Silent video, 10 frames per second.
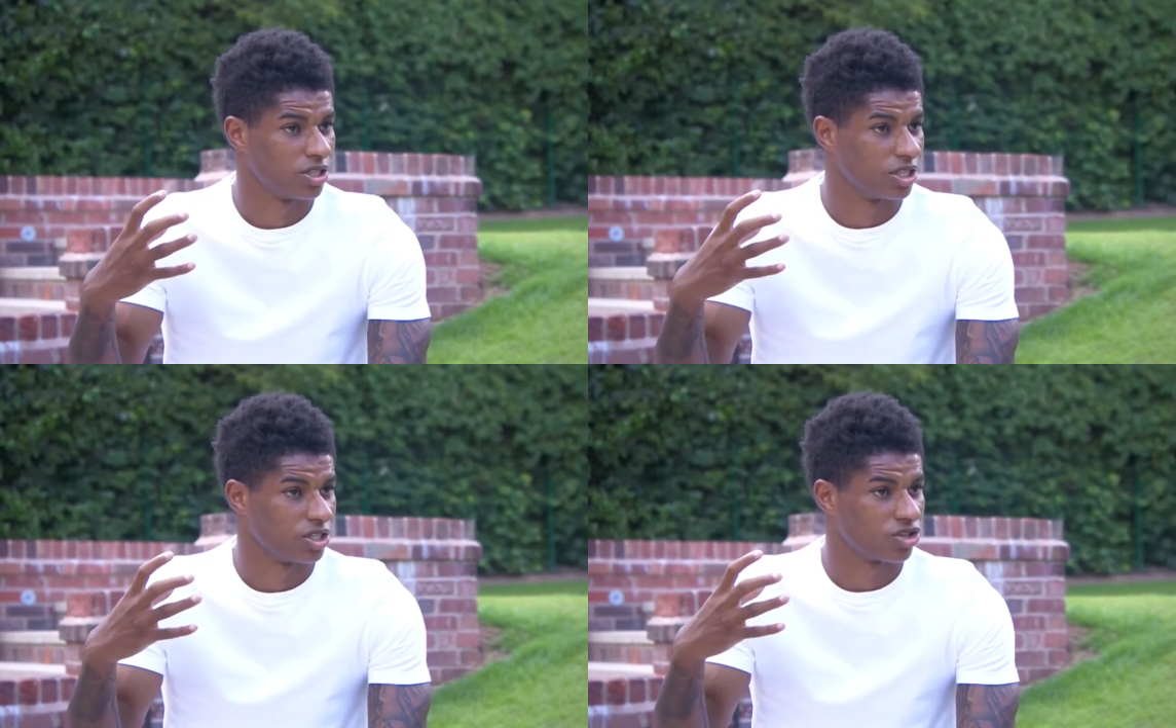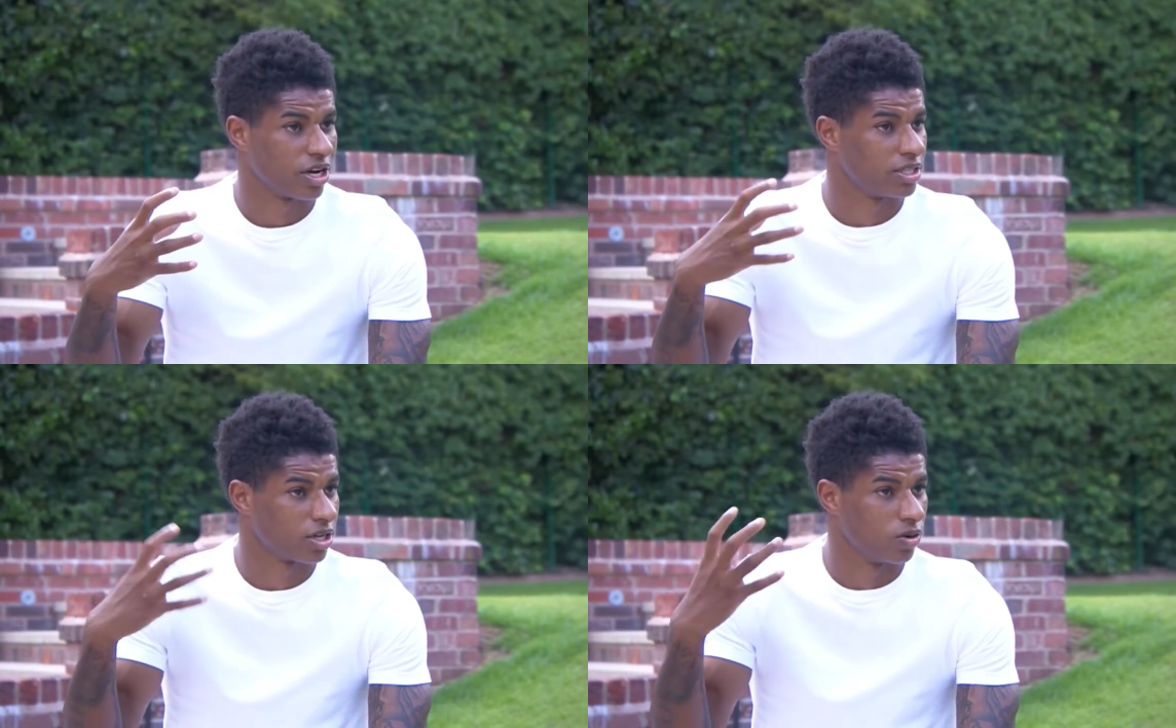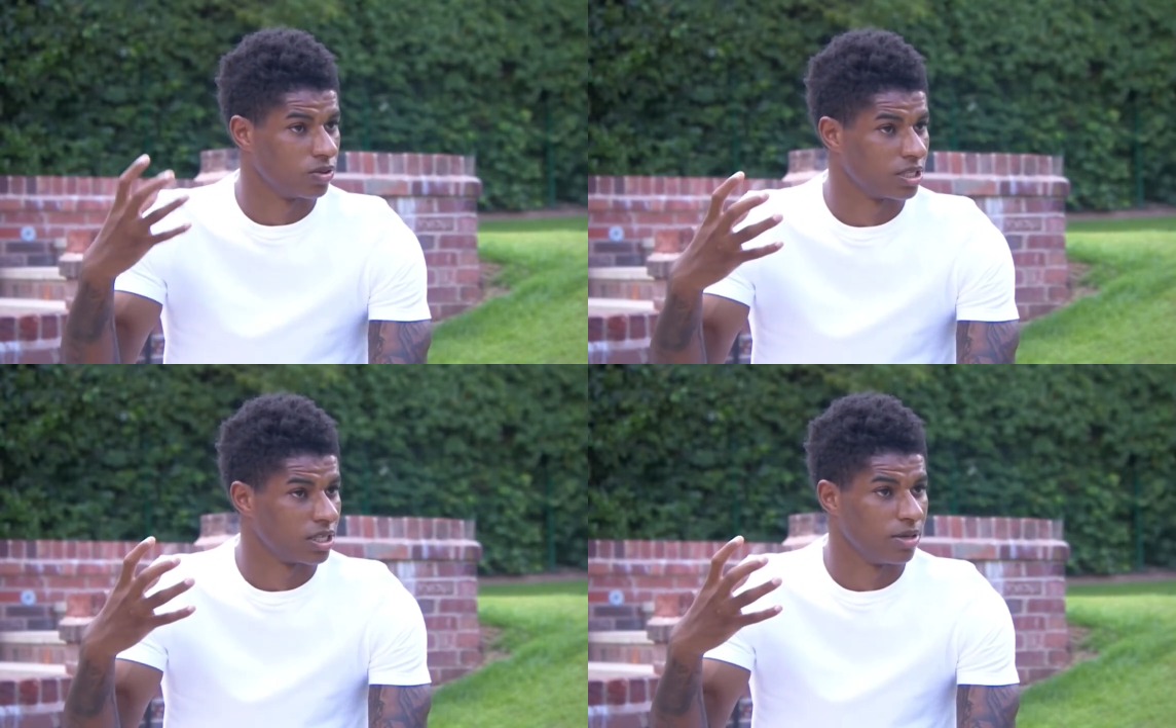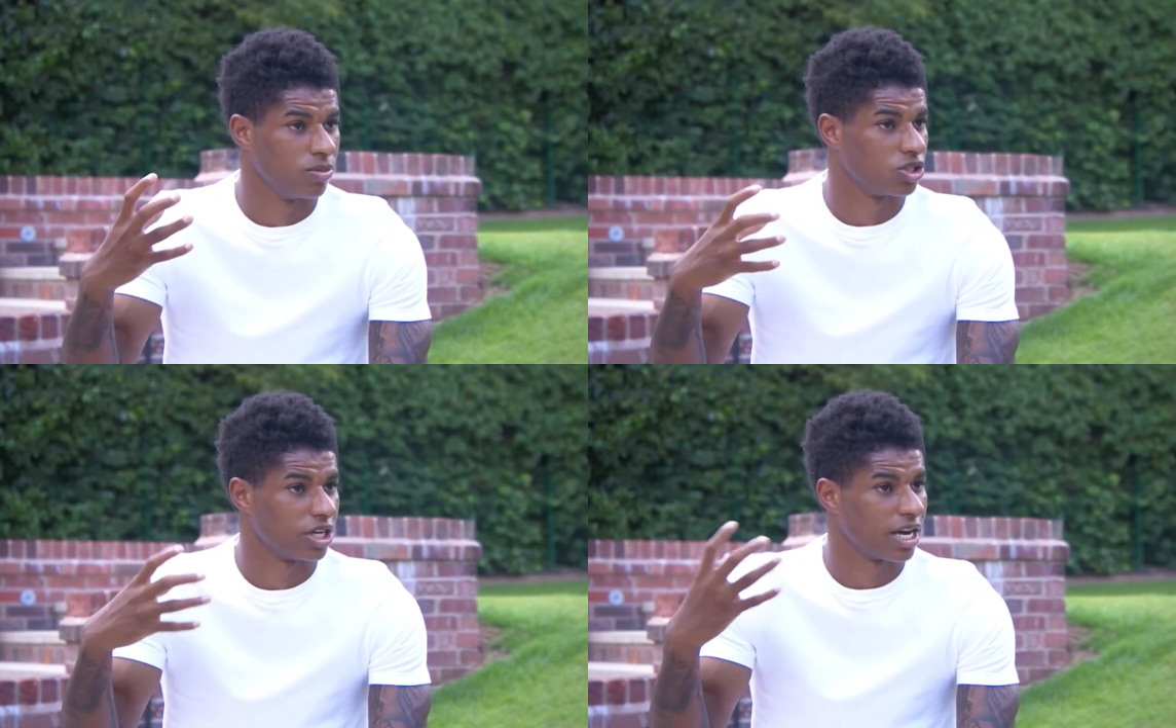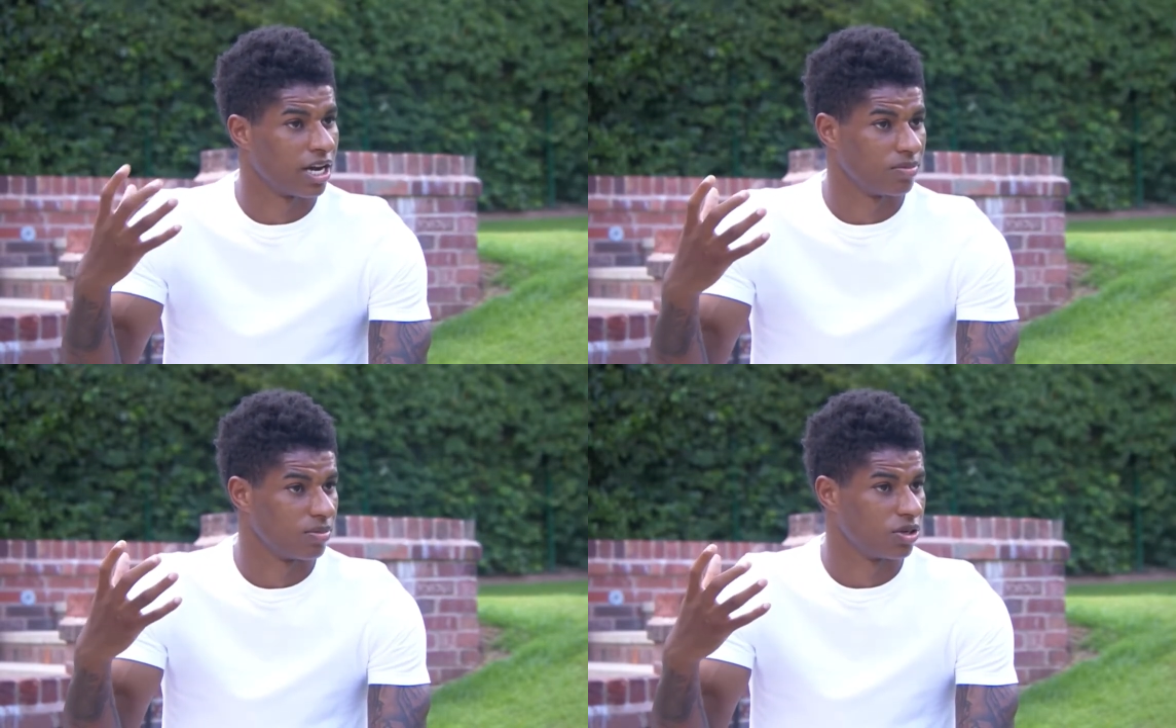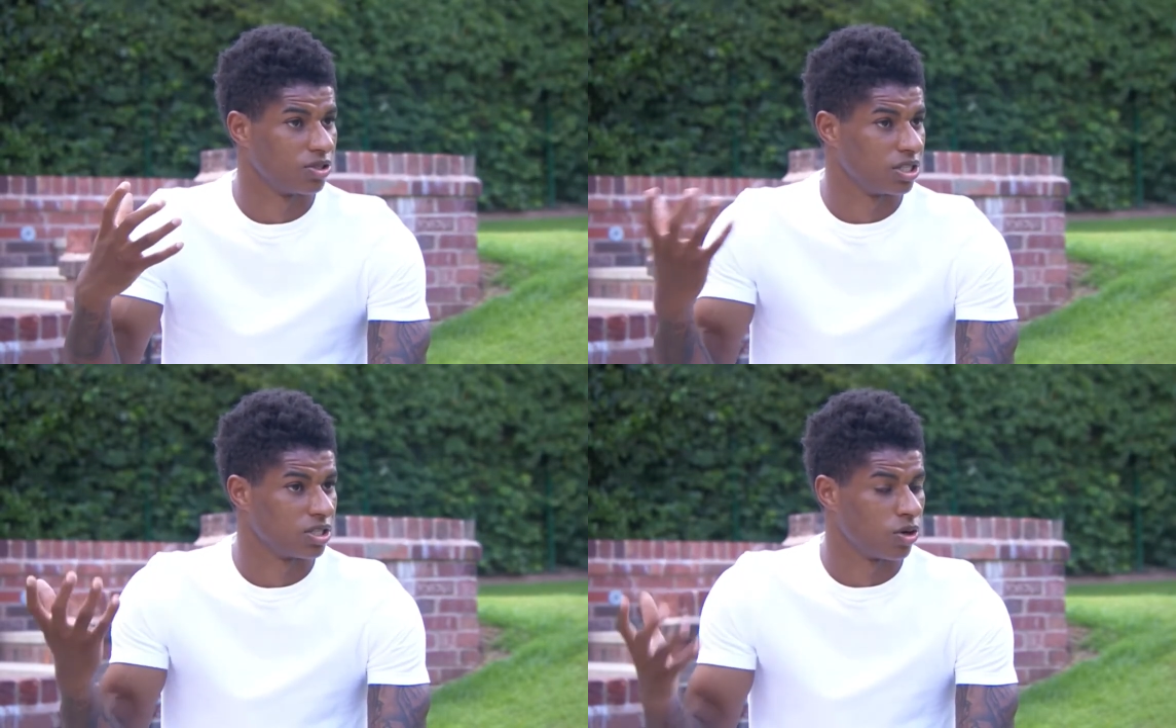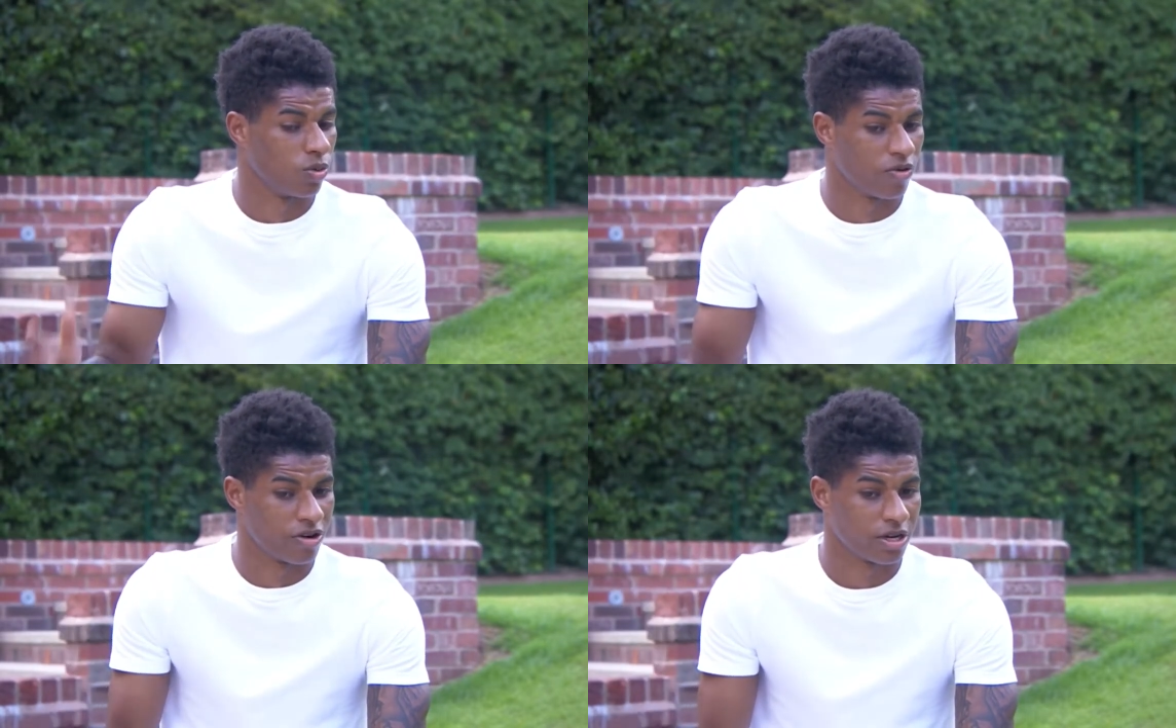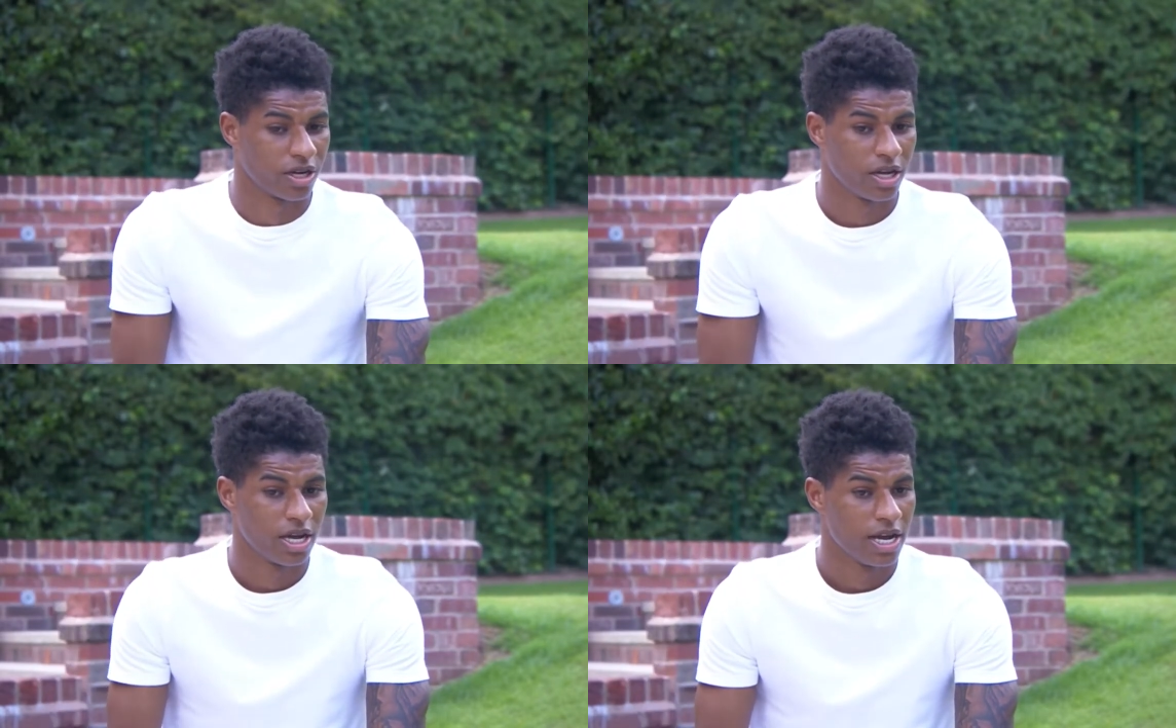She's trying to go to sleep, but she can't because she's so worried.